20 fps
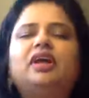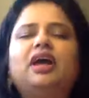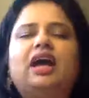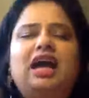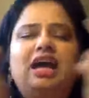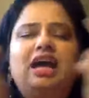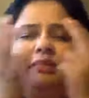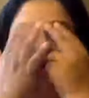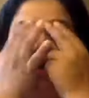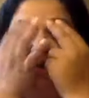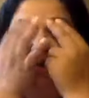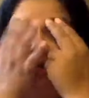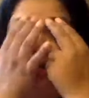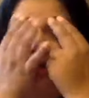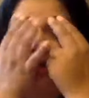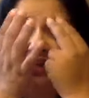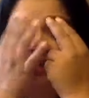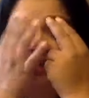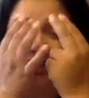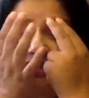Eyebrow
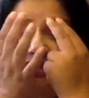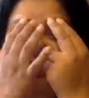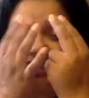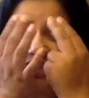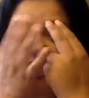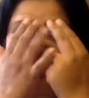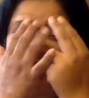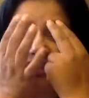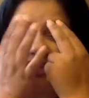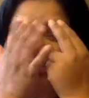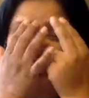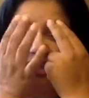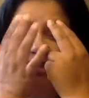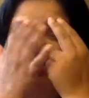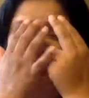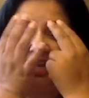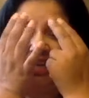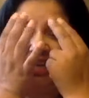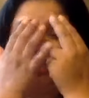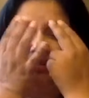point. This tightness
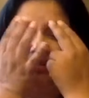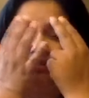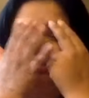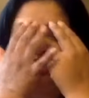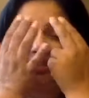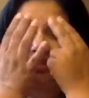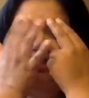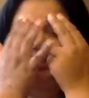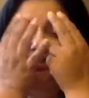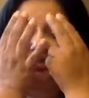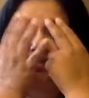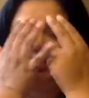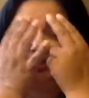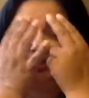in my temples.